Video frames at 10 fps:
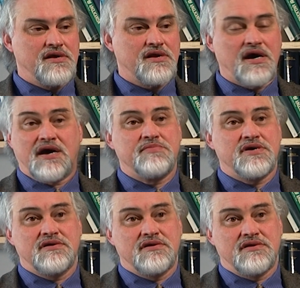Kama,
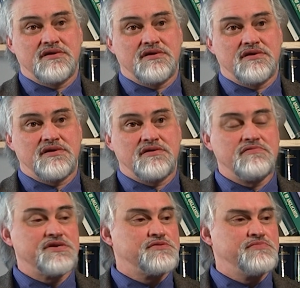
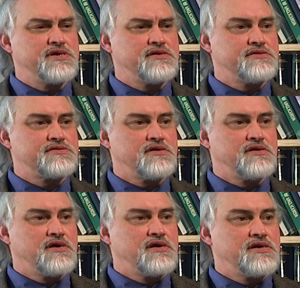which means
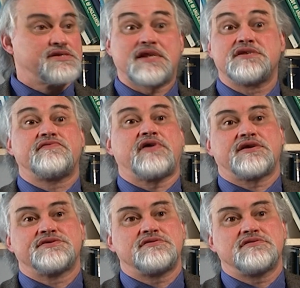
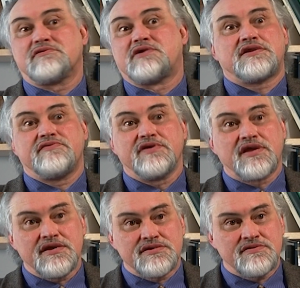satisfaction,
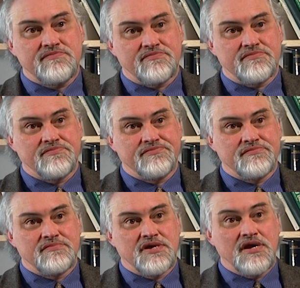gratification.
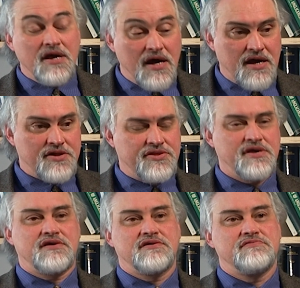
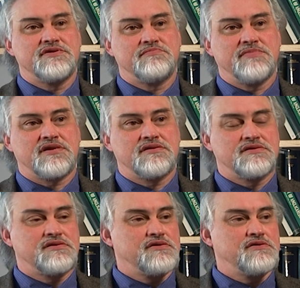Artha, which meant
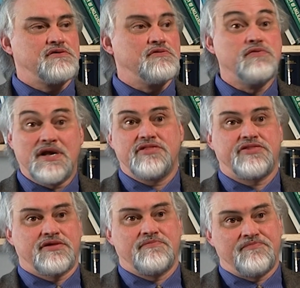
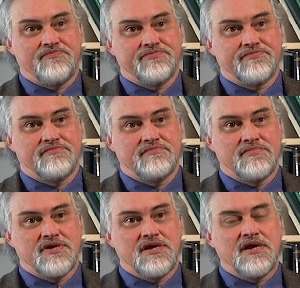wealth.
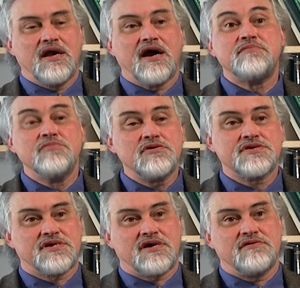And
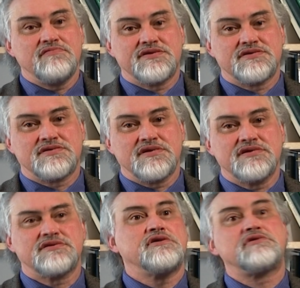moksha, which
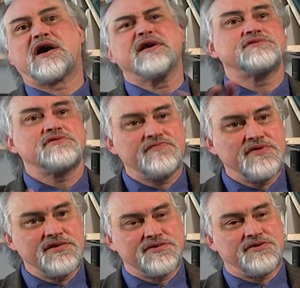is the horizon of
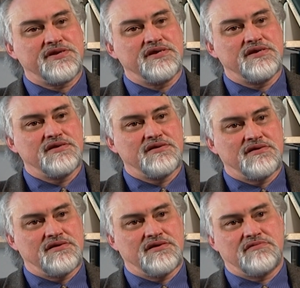these 3
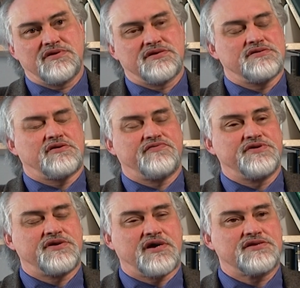and which is often
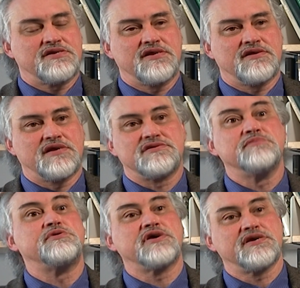translated as
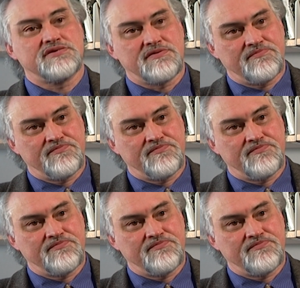liberation.